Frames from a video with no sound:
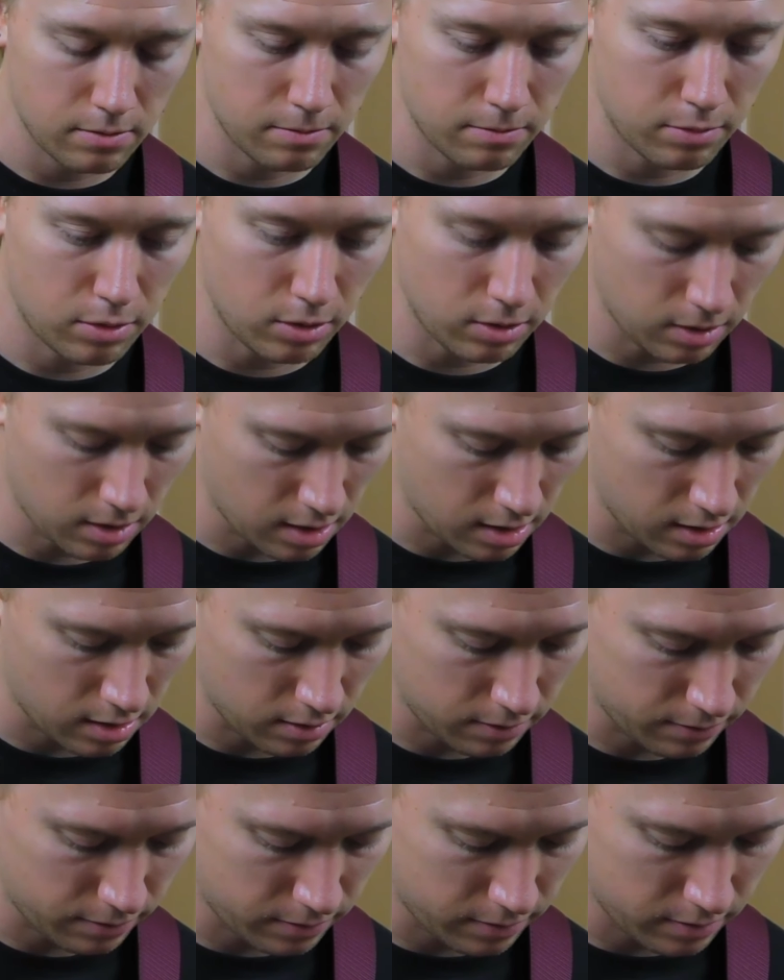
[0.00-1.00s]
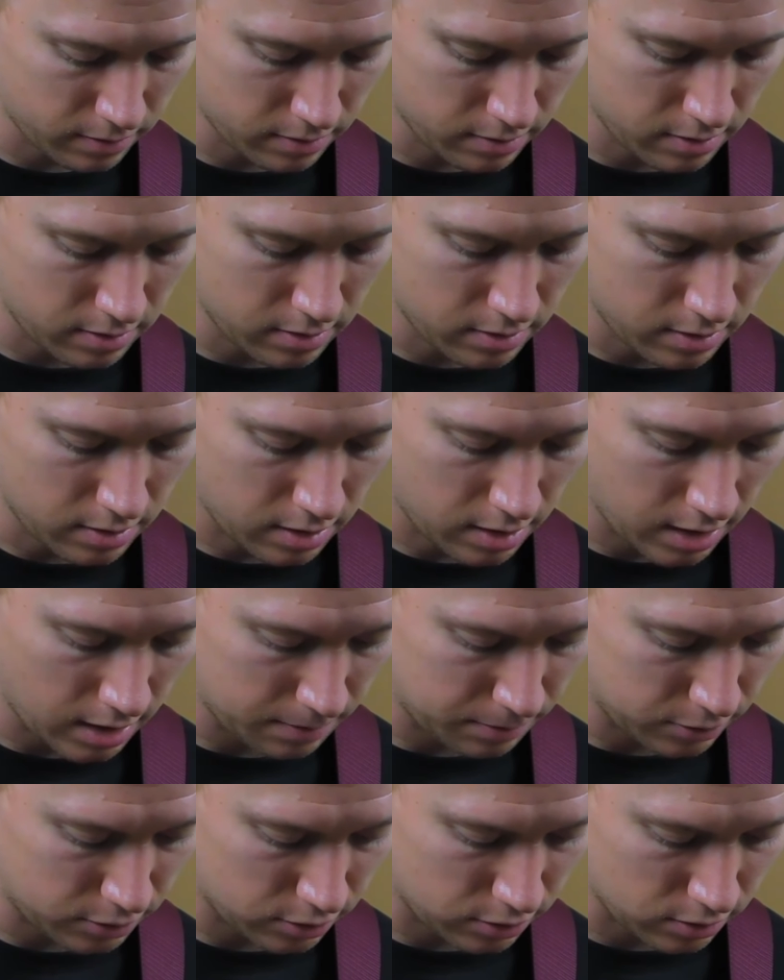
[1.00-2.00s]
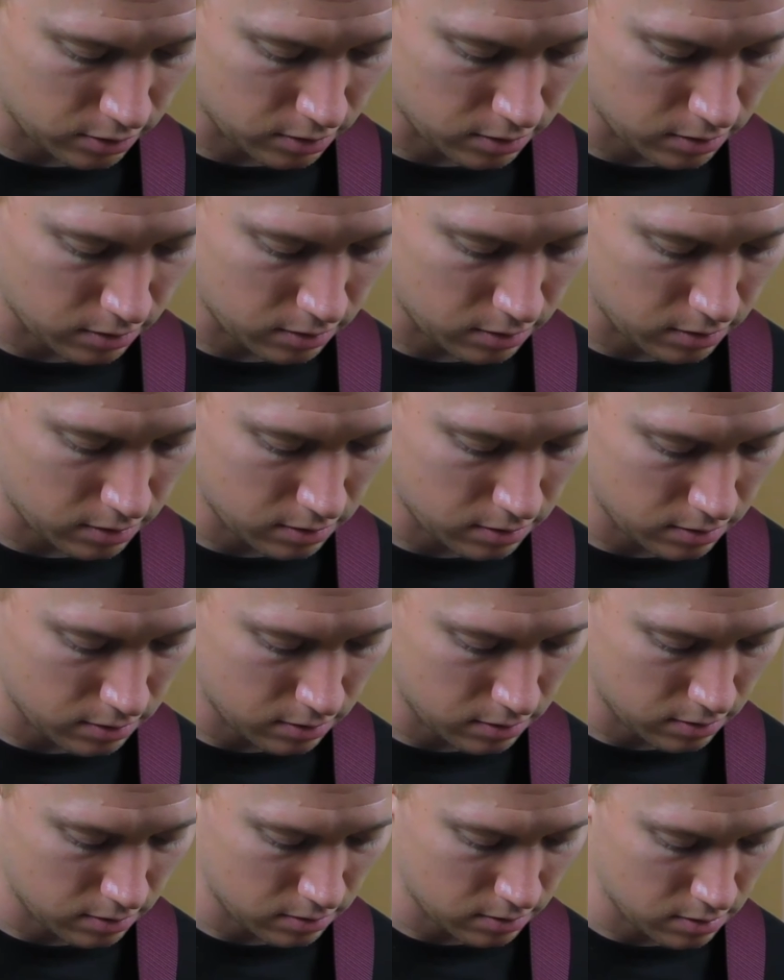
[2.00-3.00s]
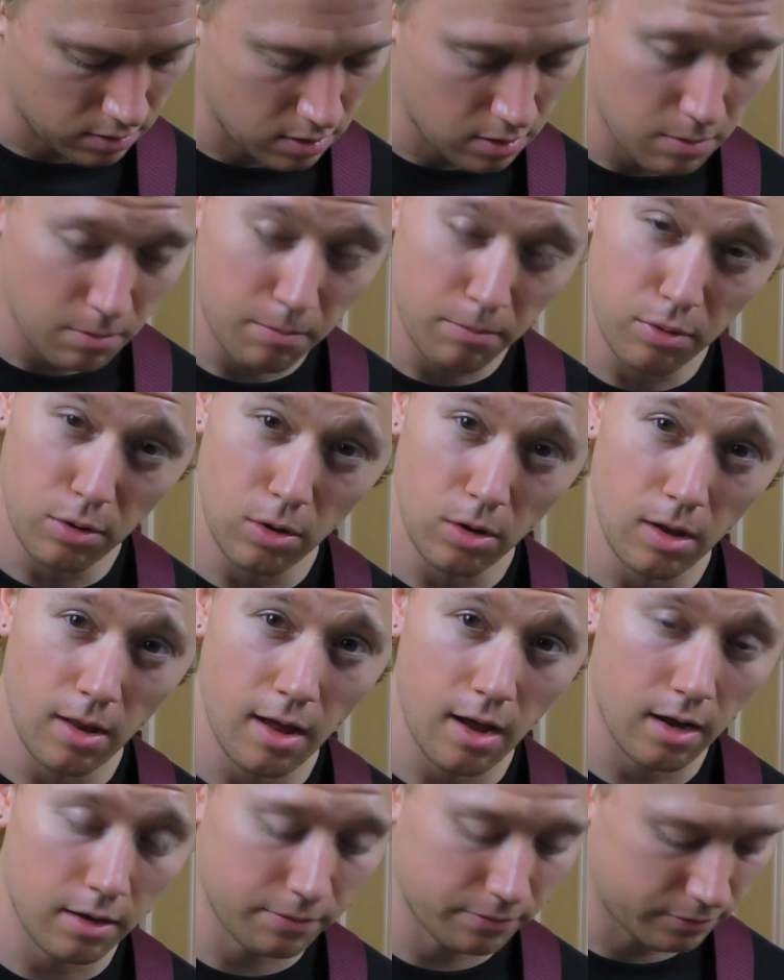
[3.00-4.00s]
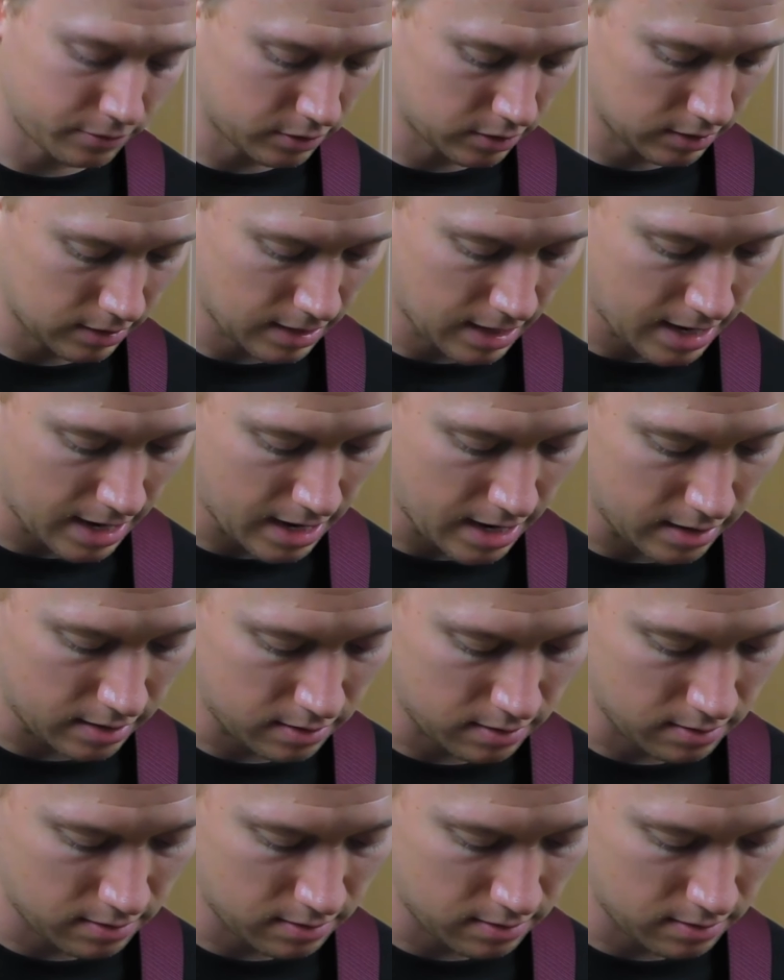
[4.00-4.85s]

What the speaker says: pull off, upstroke, pull off, slide.